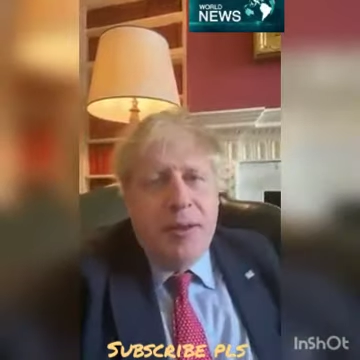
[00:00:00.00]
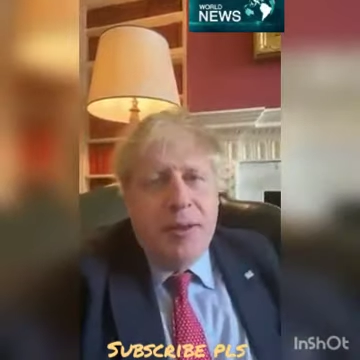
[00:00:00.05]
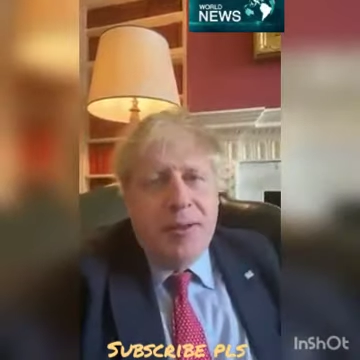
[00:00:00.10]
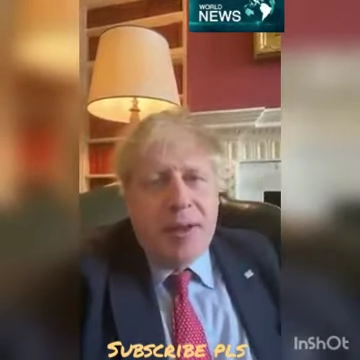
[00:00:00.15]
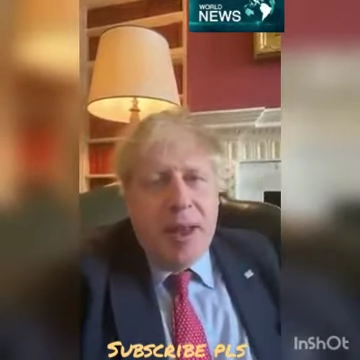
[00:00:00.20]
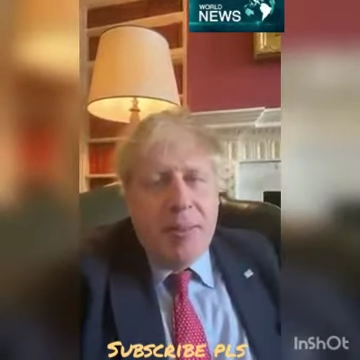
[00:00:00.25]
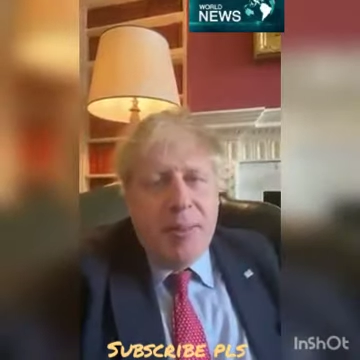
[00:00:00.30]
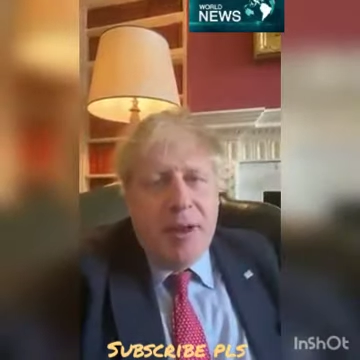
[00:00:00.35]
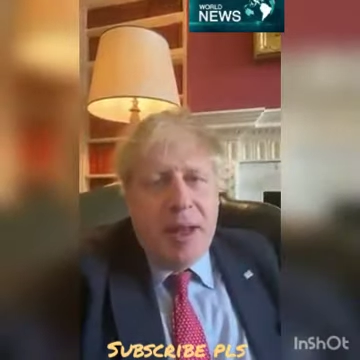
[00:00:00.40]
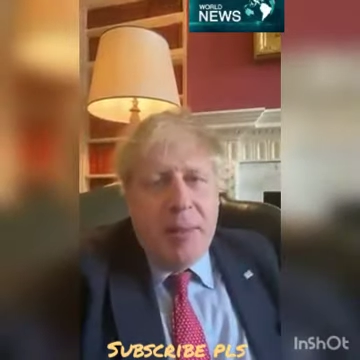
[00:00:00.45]

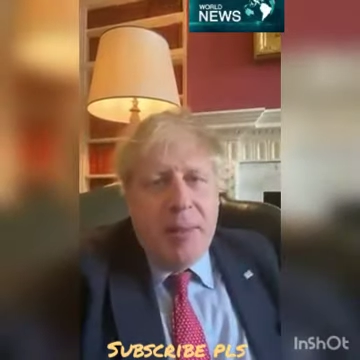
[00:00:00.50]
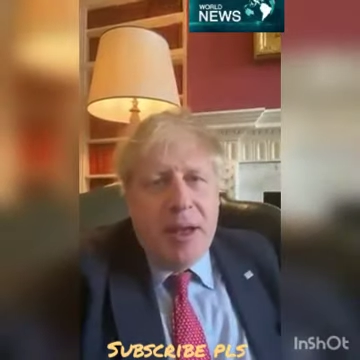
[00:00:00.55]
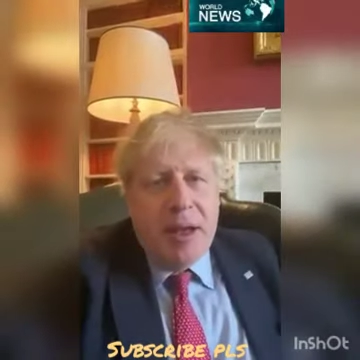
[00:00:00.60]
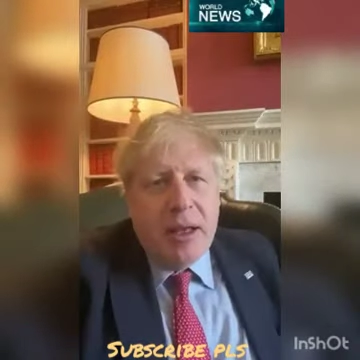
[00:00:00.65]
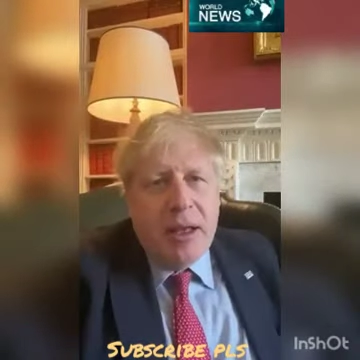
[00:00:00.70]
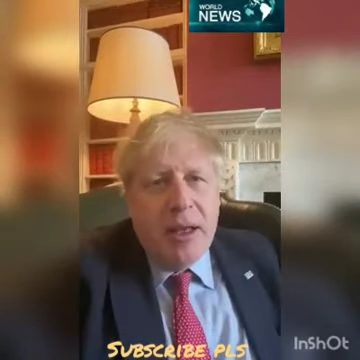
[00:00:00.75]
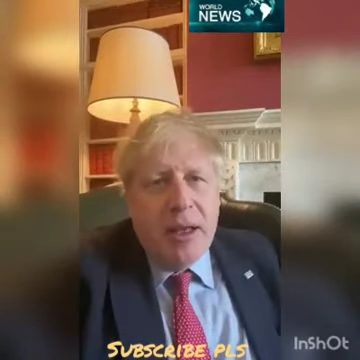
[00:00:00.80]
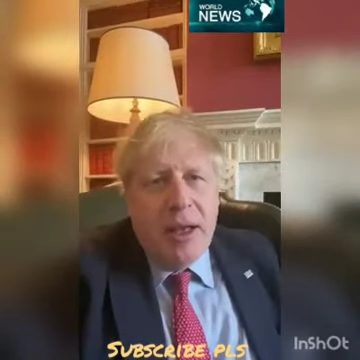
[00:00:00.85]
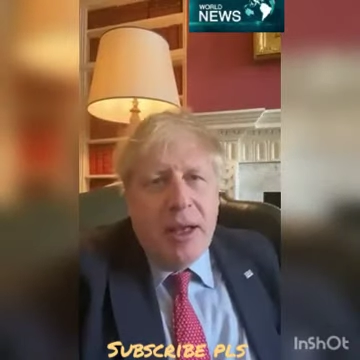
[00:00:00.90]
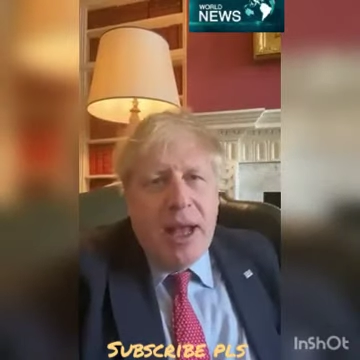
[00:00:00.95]
this
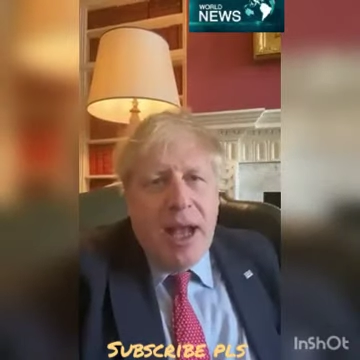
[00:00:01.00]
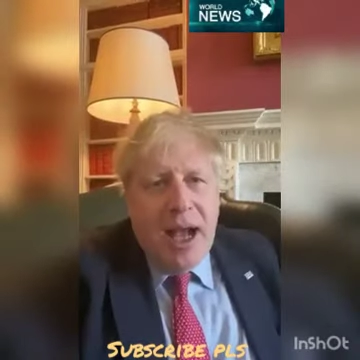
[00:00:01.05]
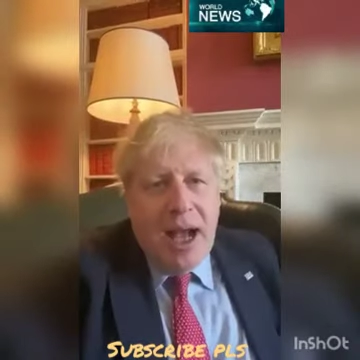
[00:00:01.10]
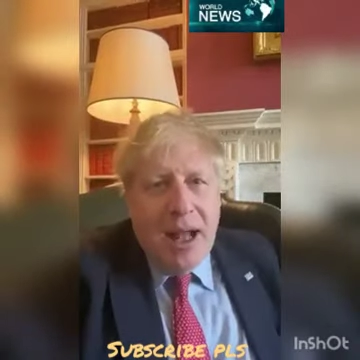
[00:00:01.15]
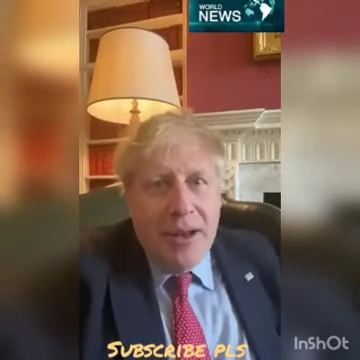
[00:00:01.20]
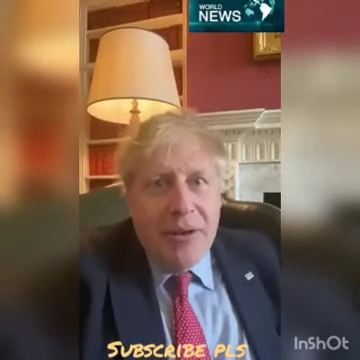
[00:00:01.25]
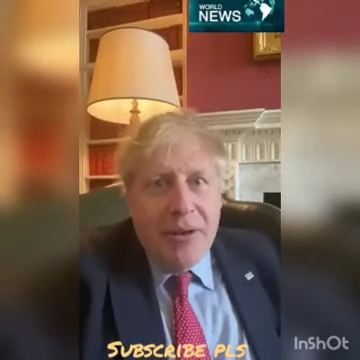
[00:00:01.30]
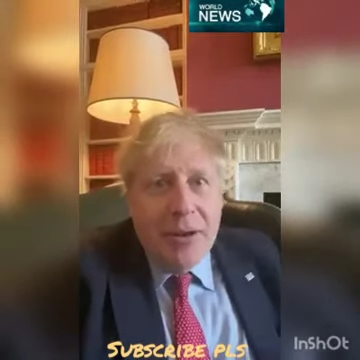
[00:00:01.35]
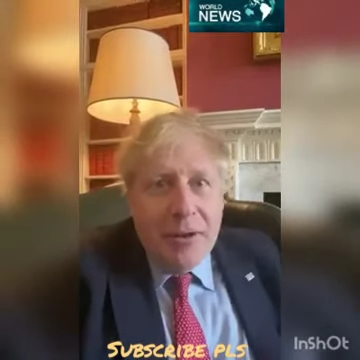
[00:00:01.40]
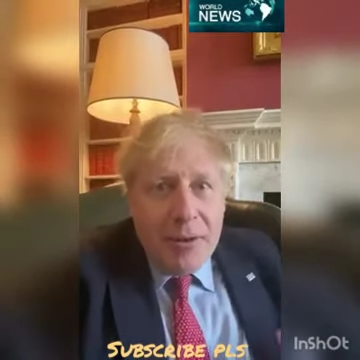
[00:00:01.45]
epidemic
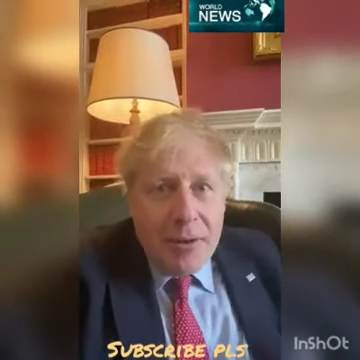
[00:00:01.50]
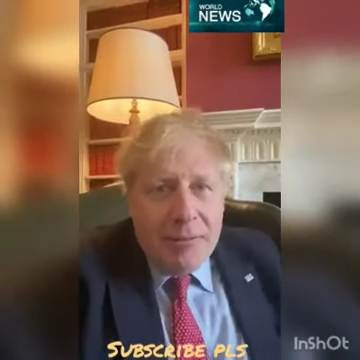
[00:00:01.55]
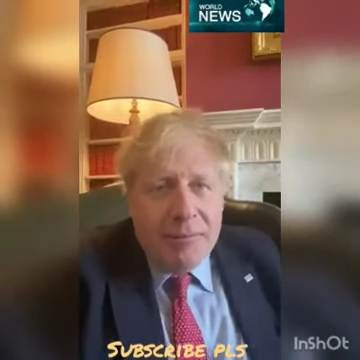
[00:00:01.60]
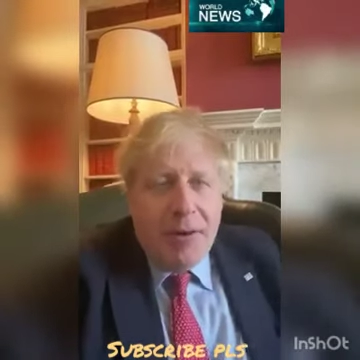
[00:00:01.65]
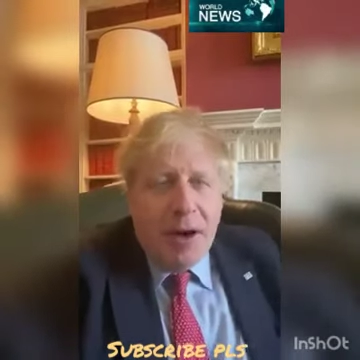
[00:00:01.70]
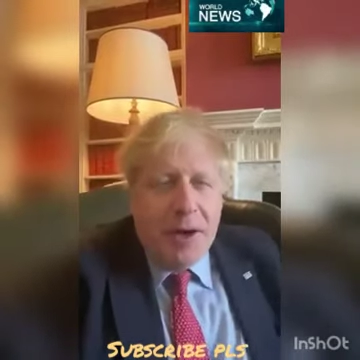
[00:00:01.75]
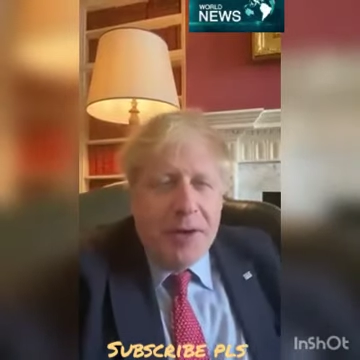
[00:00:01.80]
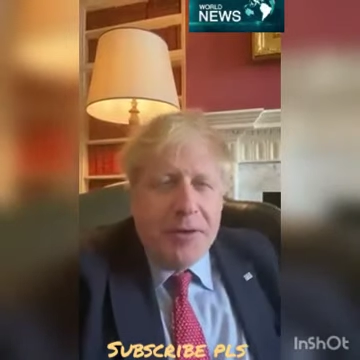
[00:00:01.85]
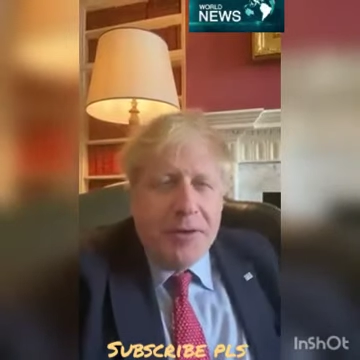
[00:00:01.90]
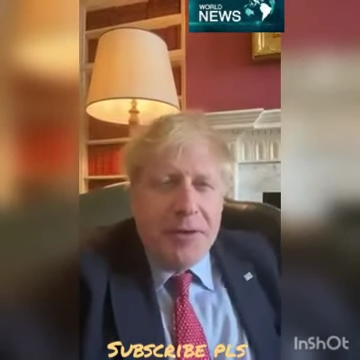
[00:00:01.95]
and the
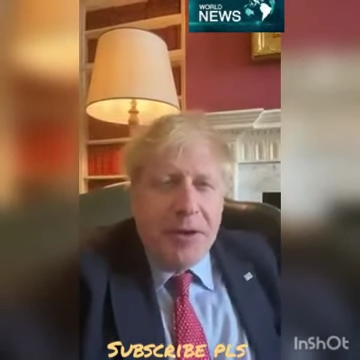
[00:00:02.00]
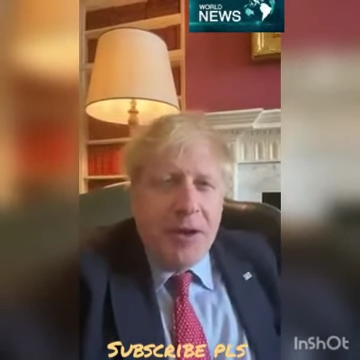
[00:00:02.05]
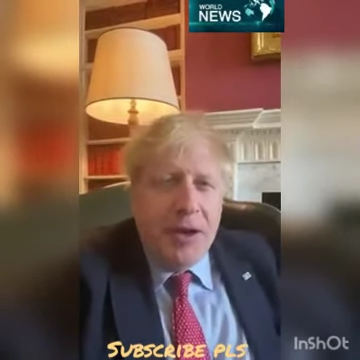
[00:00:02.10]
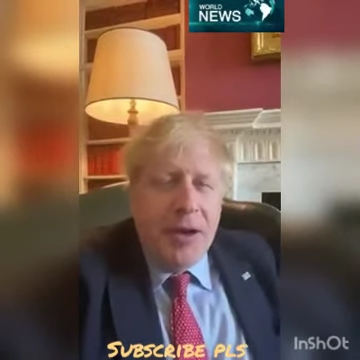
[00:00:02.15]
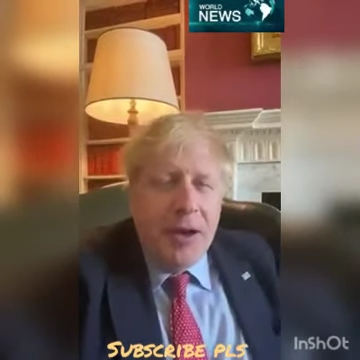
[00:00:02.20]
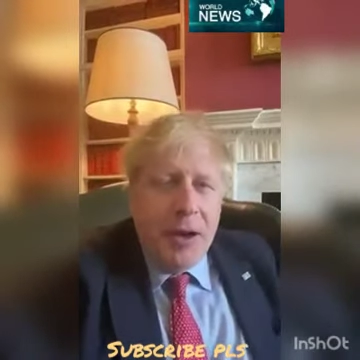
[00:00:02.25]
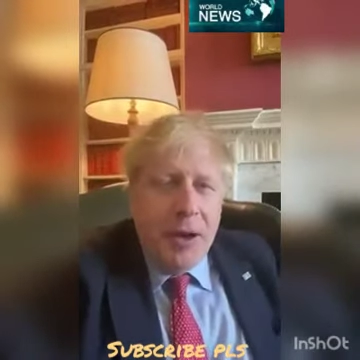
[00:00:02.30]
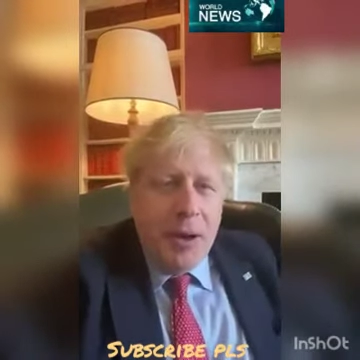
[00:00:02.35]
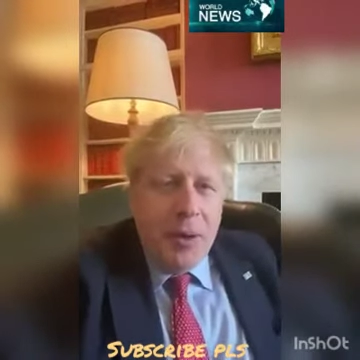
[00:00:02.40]
faster